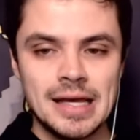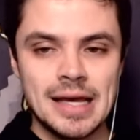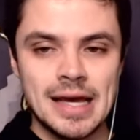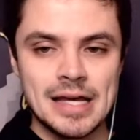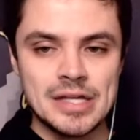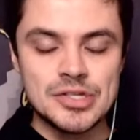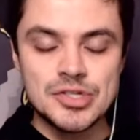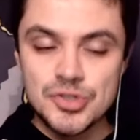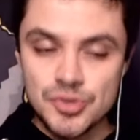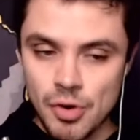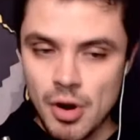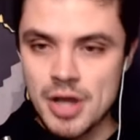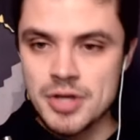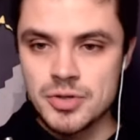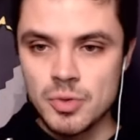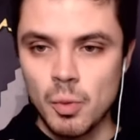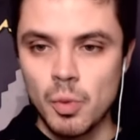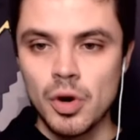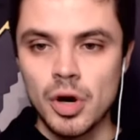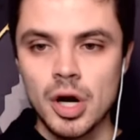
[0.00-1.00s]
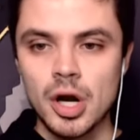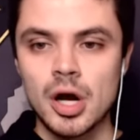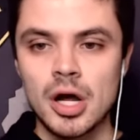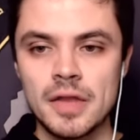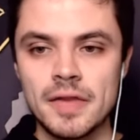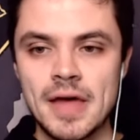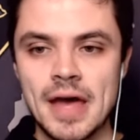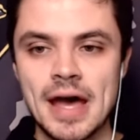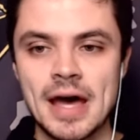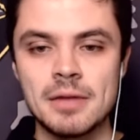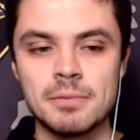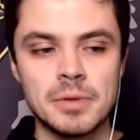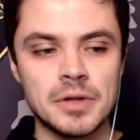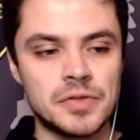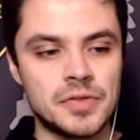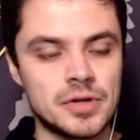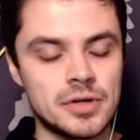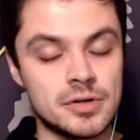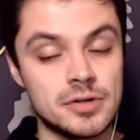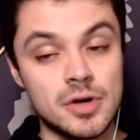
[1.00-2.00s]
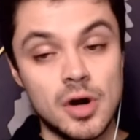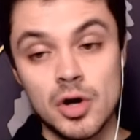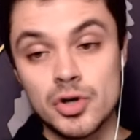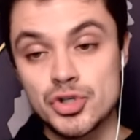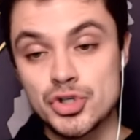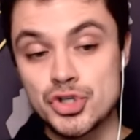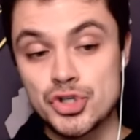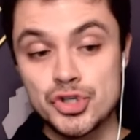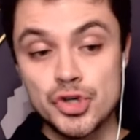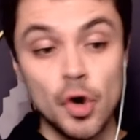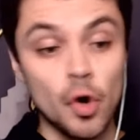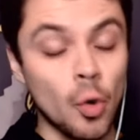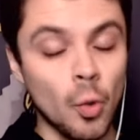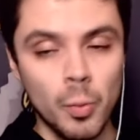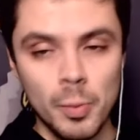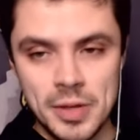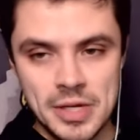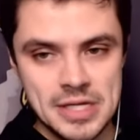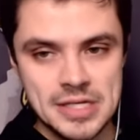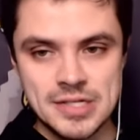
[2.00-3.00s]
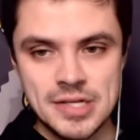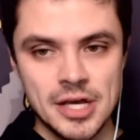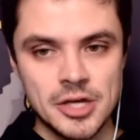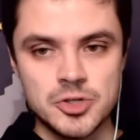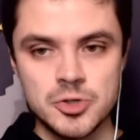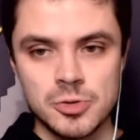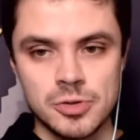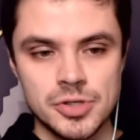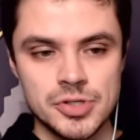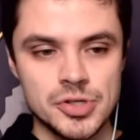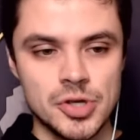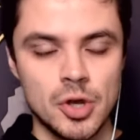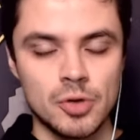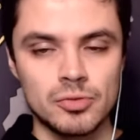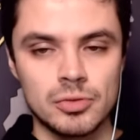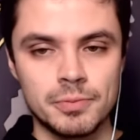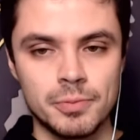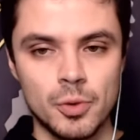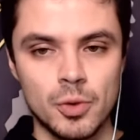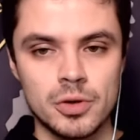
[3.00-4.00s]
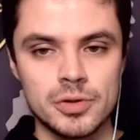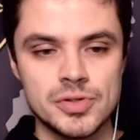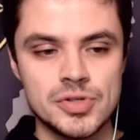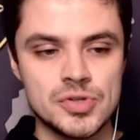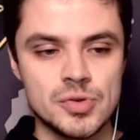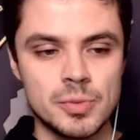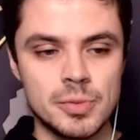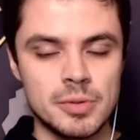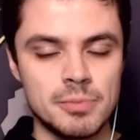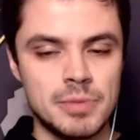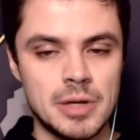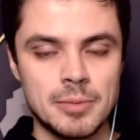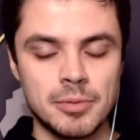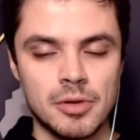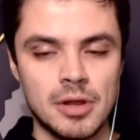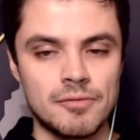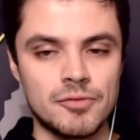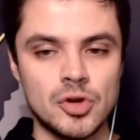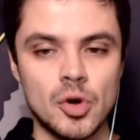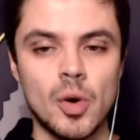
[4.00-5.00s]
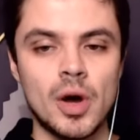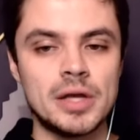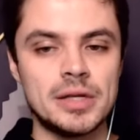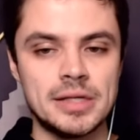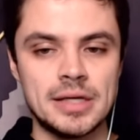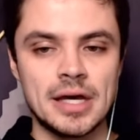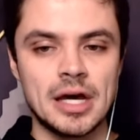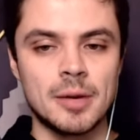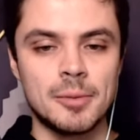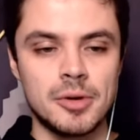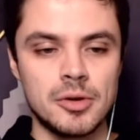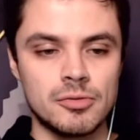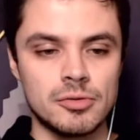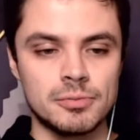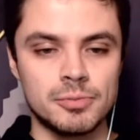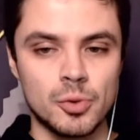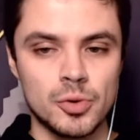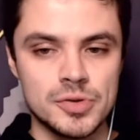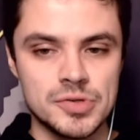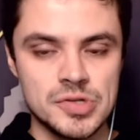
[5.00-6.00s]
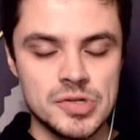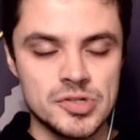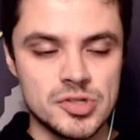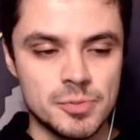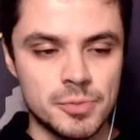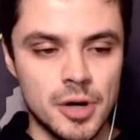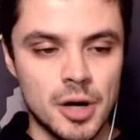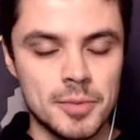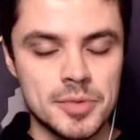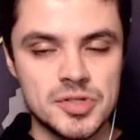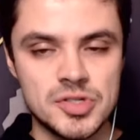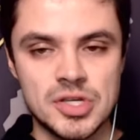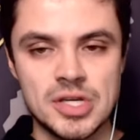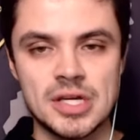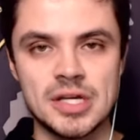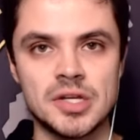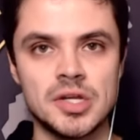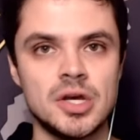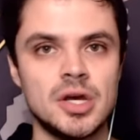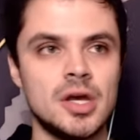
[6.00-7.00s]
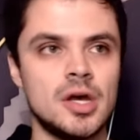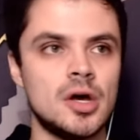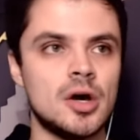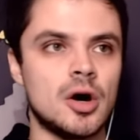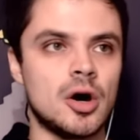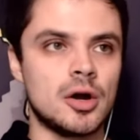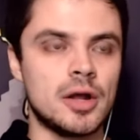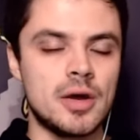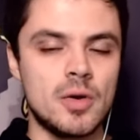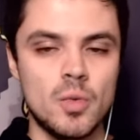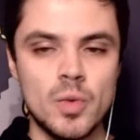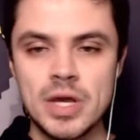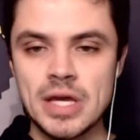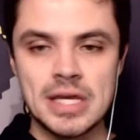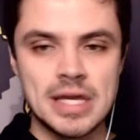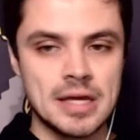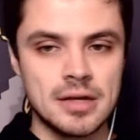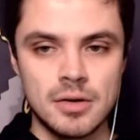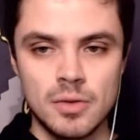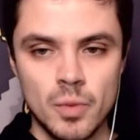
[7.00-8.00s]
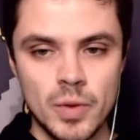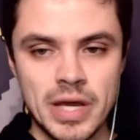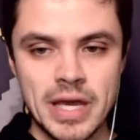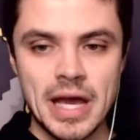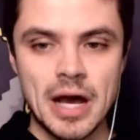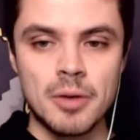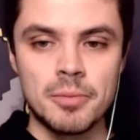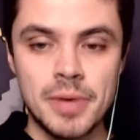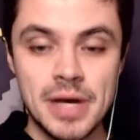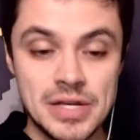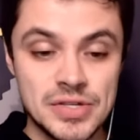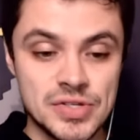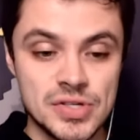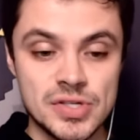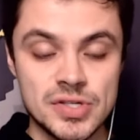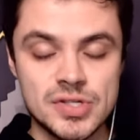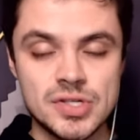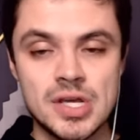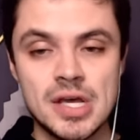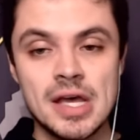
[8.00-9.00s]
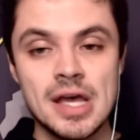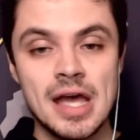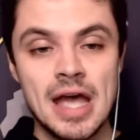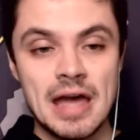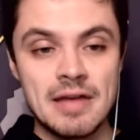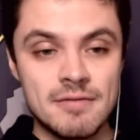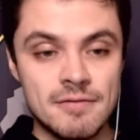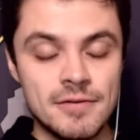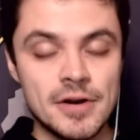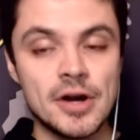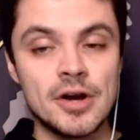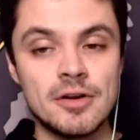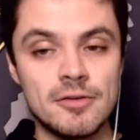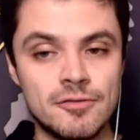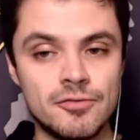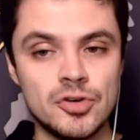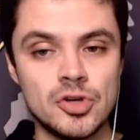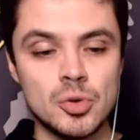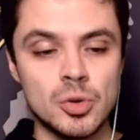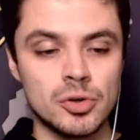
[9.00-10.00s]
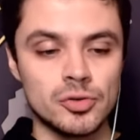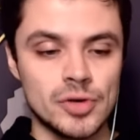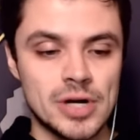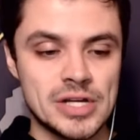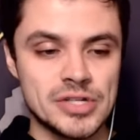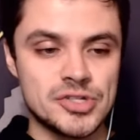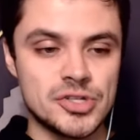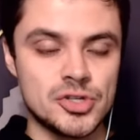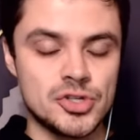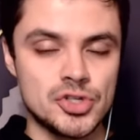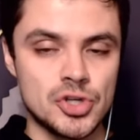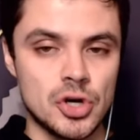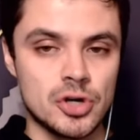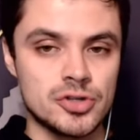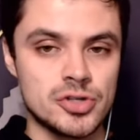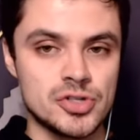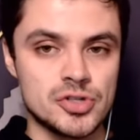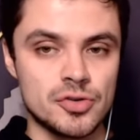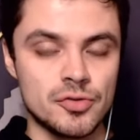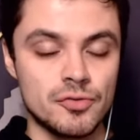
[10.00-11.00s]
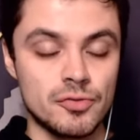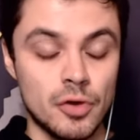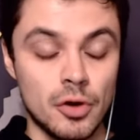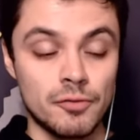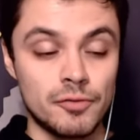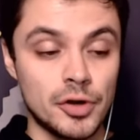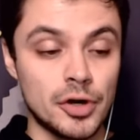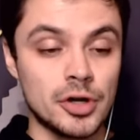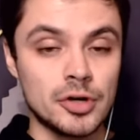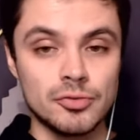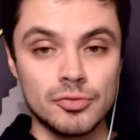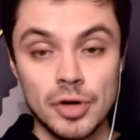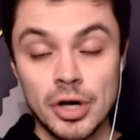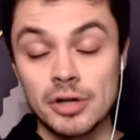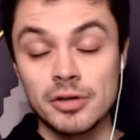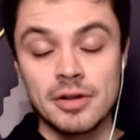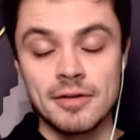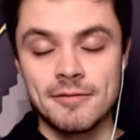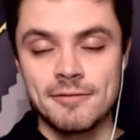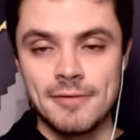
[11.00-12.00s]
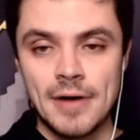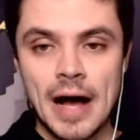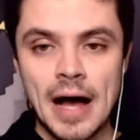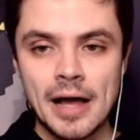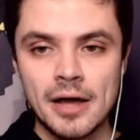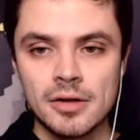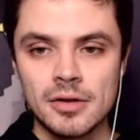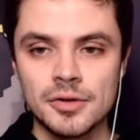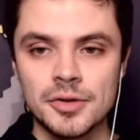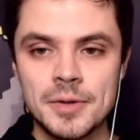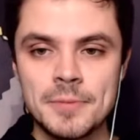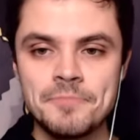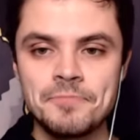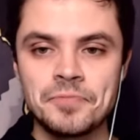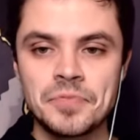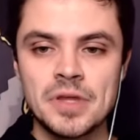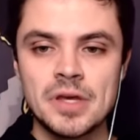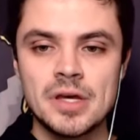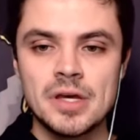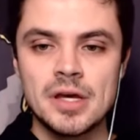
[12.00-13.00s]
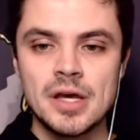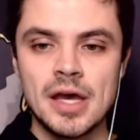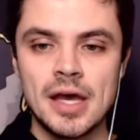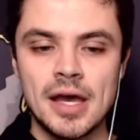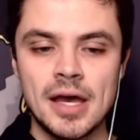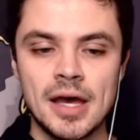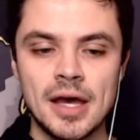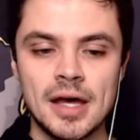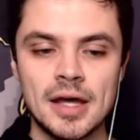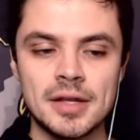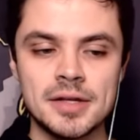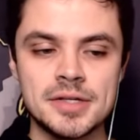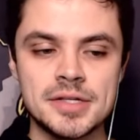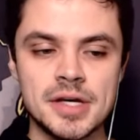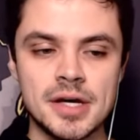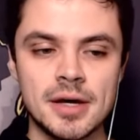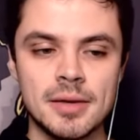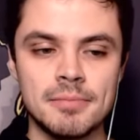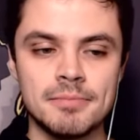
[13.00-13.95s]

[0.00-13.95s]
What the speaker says: has tried to work on that, but there are so many sexual assault reports. I mean, people have no idea how many reports these departments get on a week in and week out basis, and very few arrests and charges are very rarely filed. And,